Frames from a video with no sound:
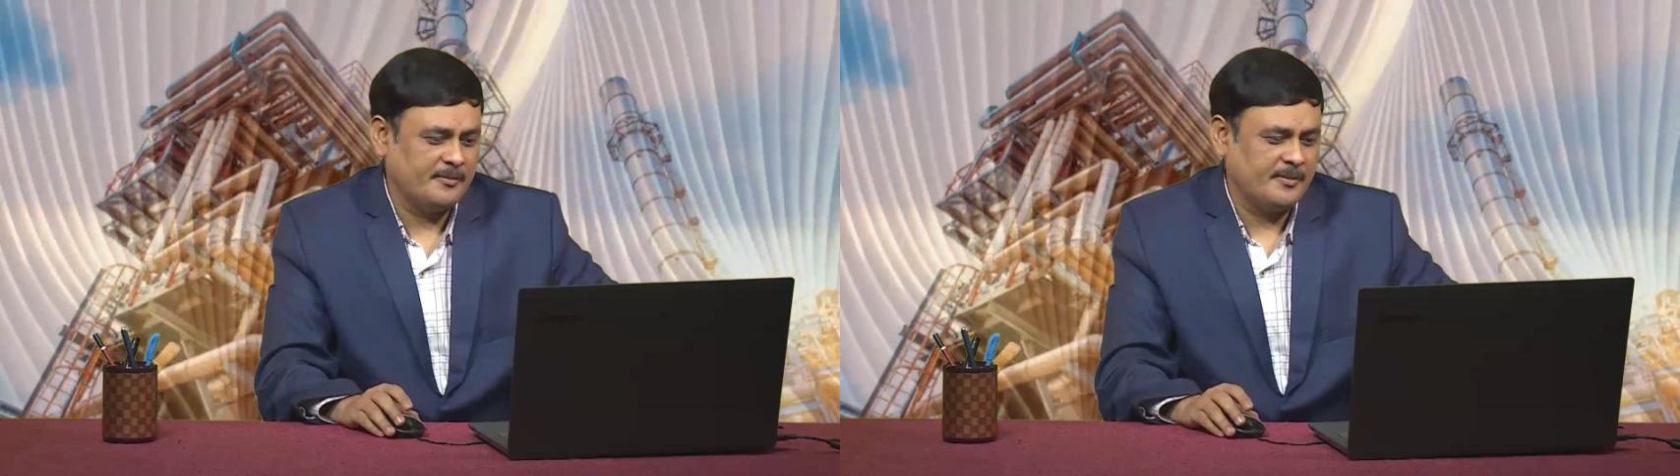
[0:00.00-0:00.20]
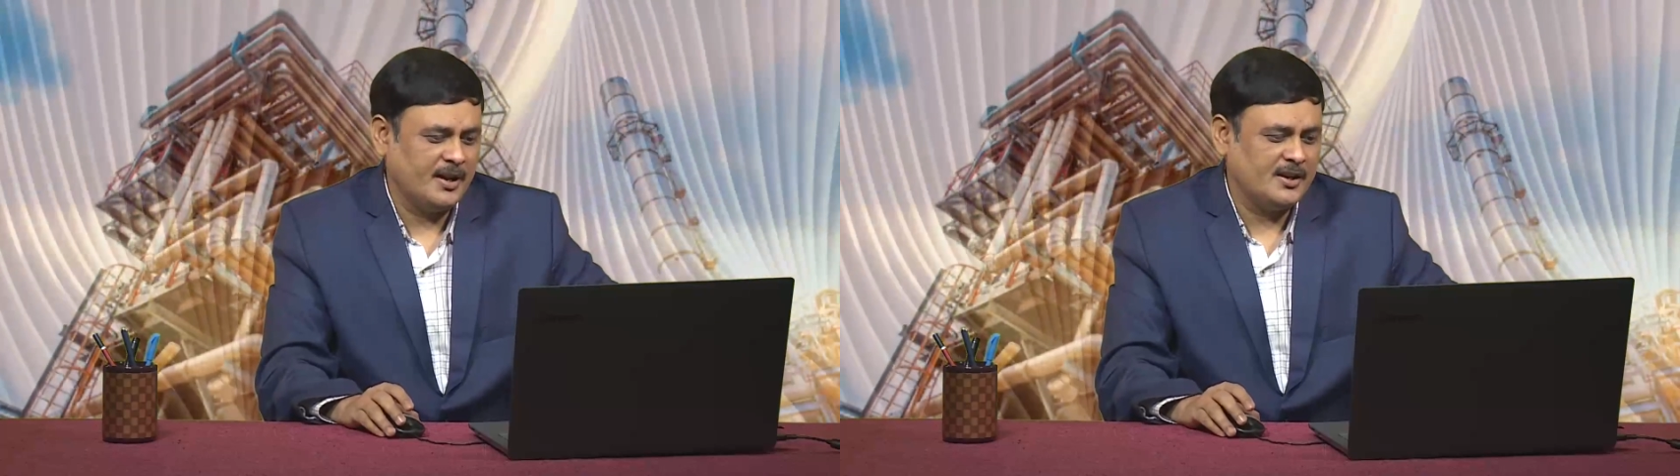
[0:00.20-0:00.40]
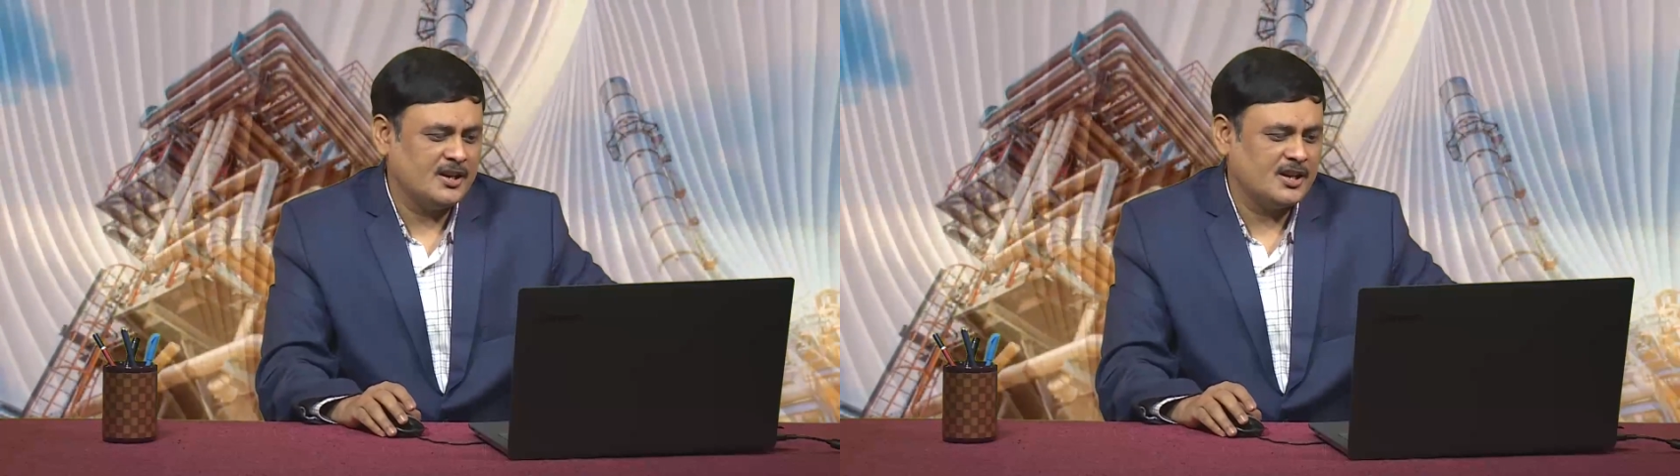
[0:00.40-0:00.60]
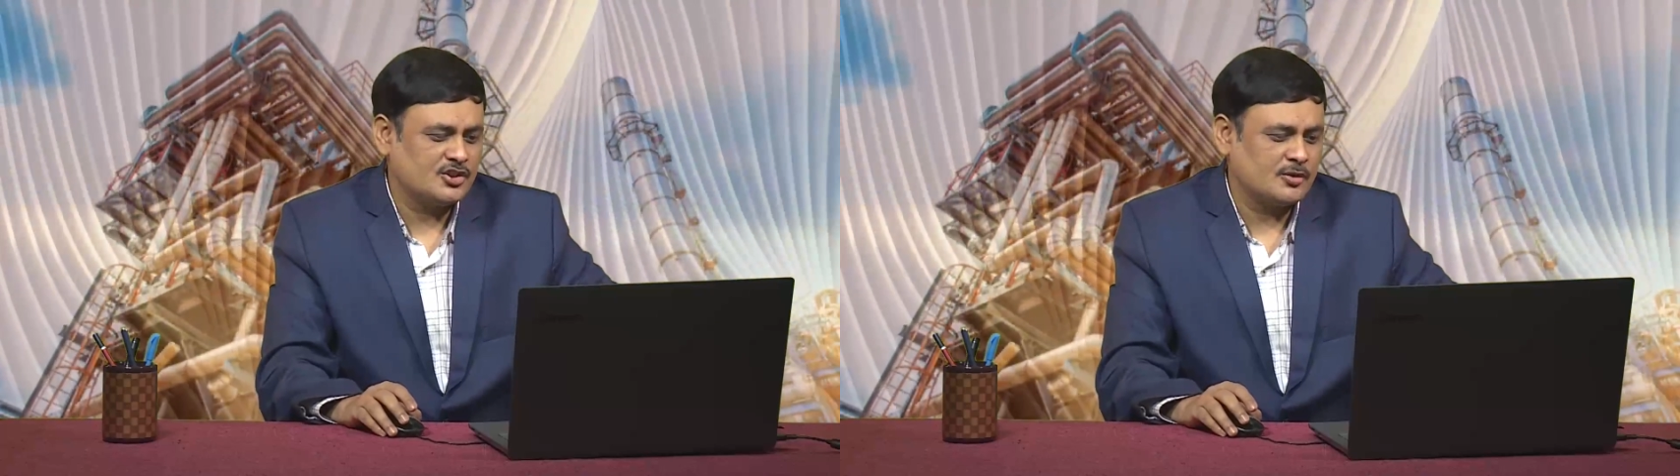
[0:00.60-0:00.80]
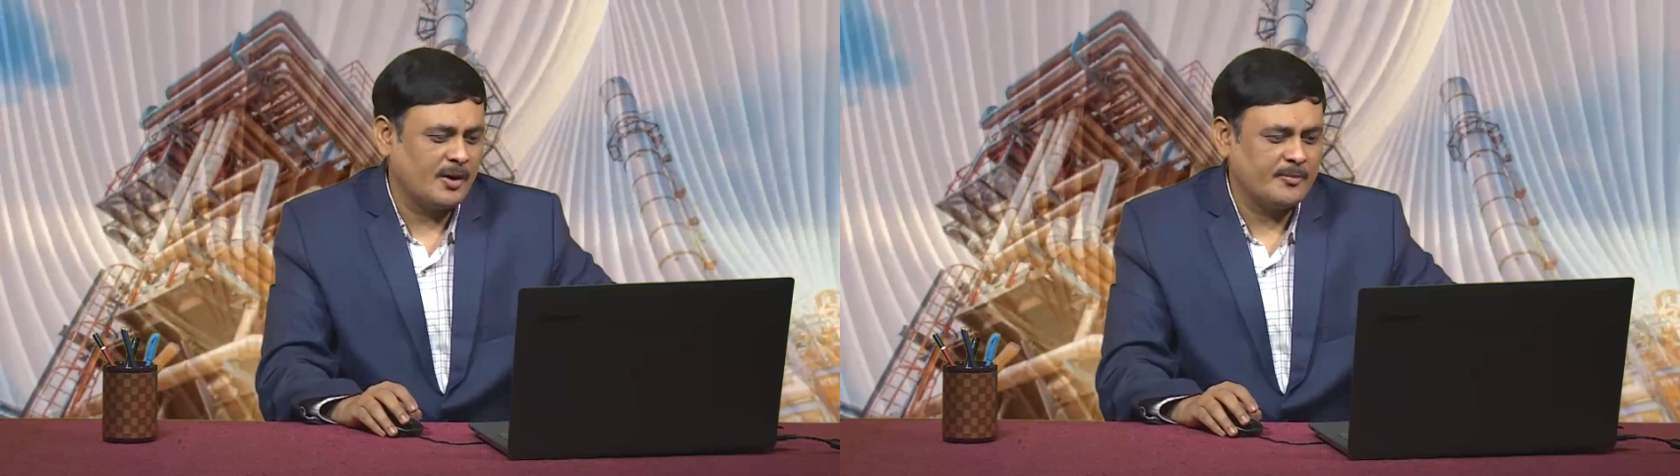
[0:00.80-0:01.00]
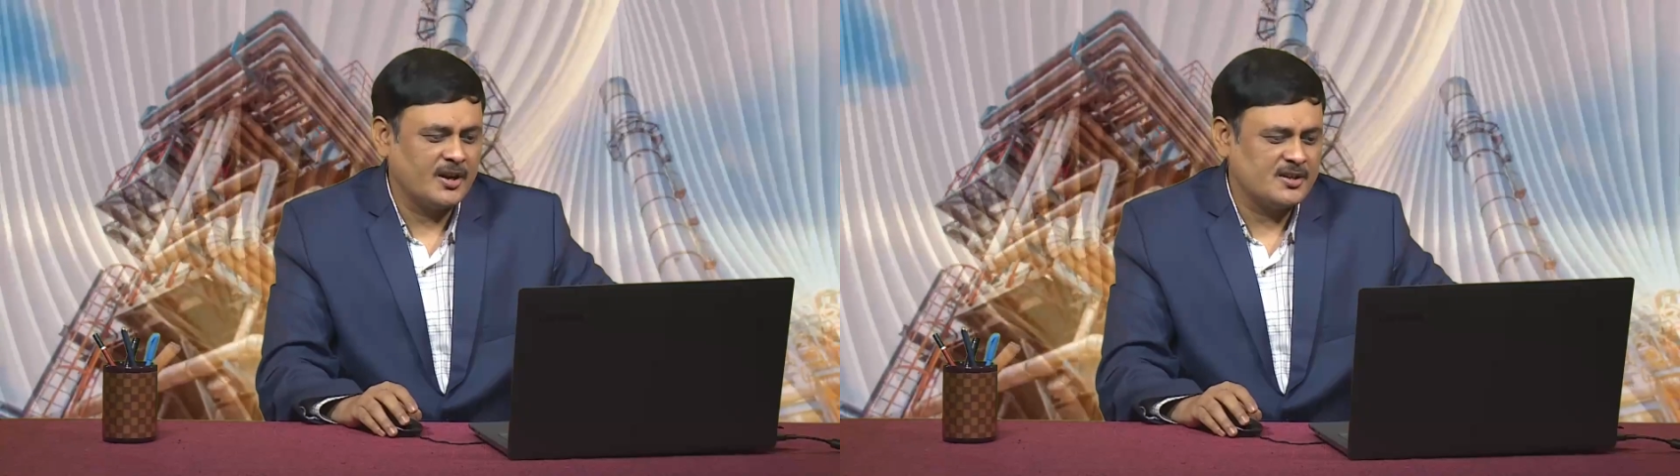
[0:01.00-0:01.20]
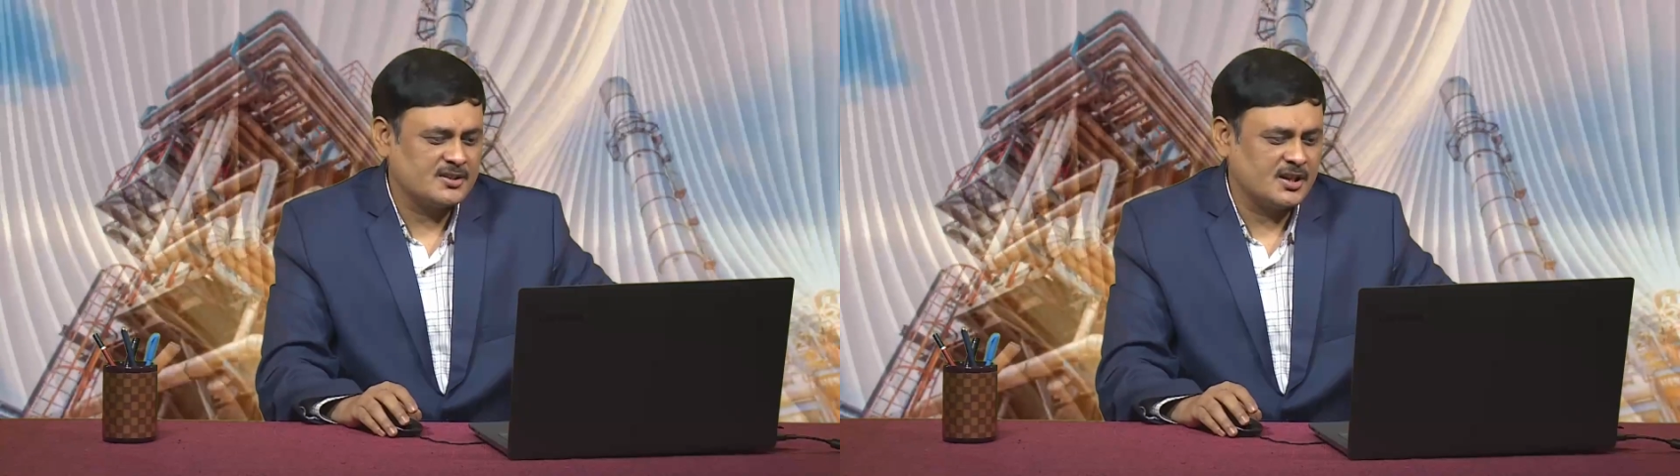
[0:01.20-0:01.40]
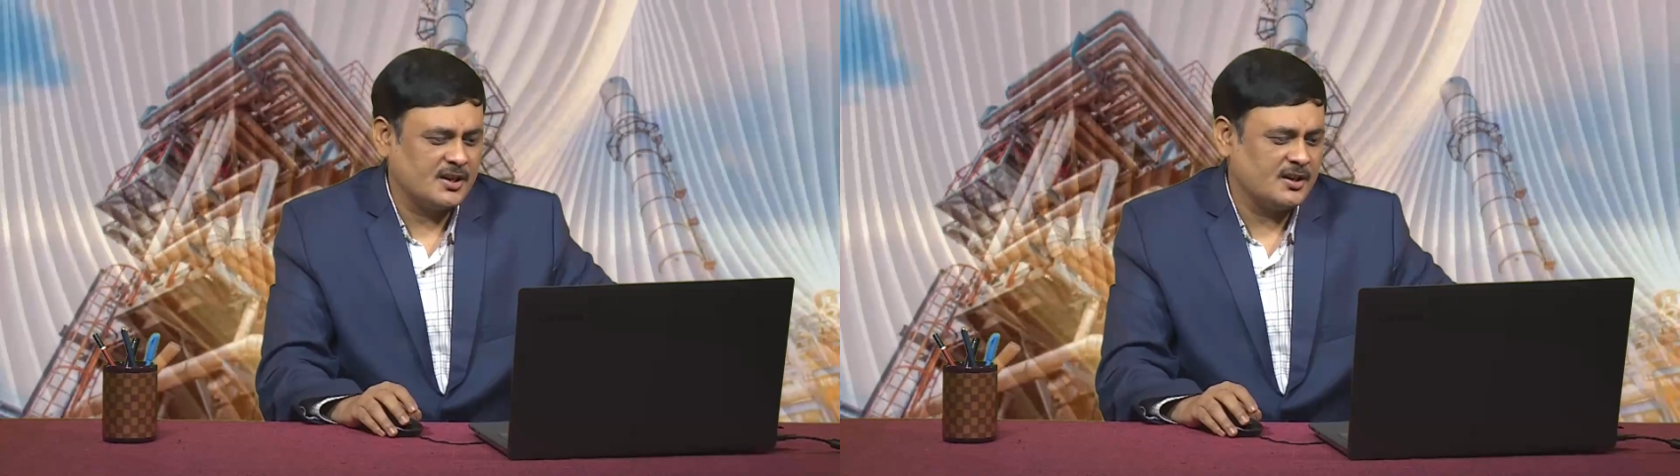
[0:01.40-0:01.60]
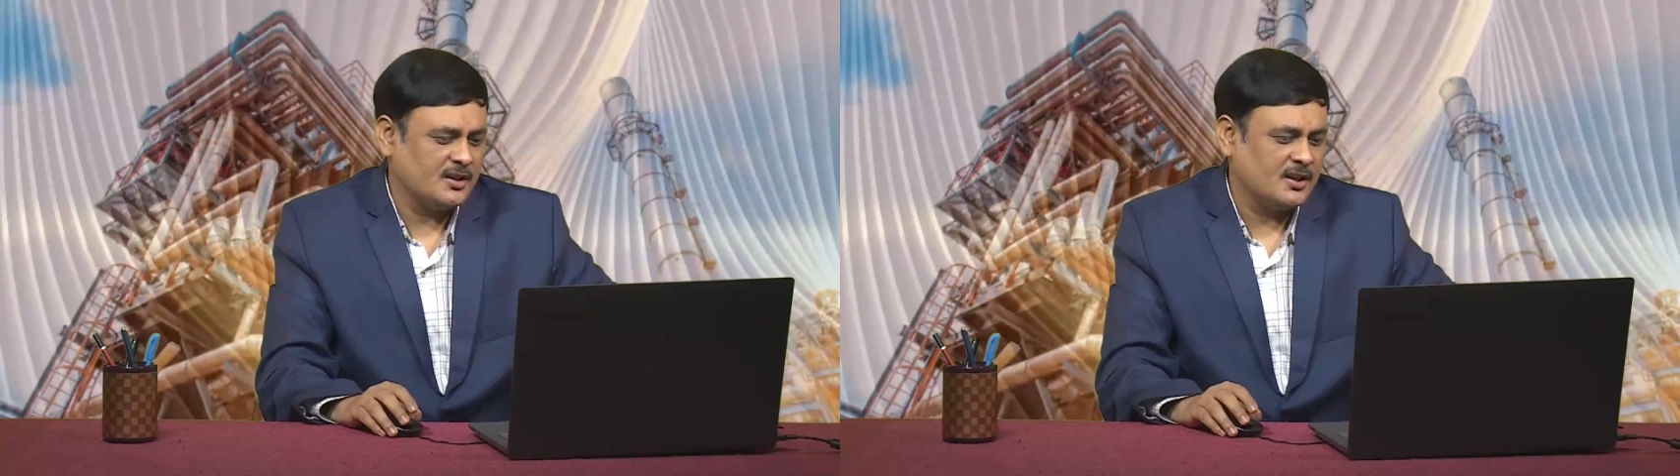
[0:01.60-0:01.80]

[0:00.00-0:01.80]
And in case of Afghanistan,